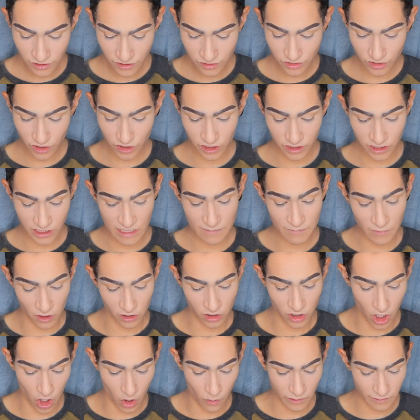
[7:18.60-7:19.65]
just gonna keep on
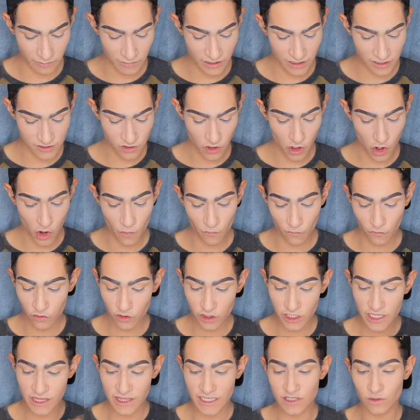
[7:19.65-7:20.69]
going because
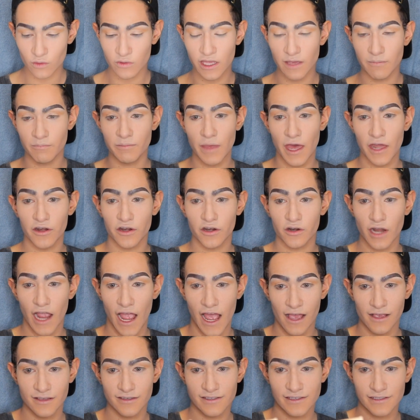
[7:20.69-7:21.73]
hopefully this will get better
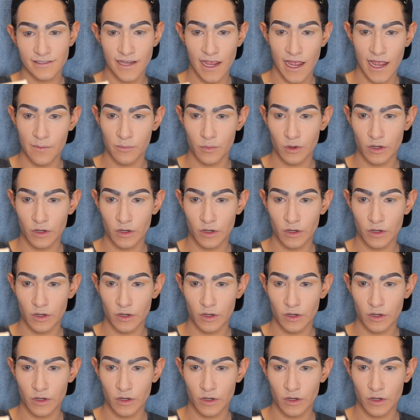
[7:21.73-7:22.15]
as time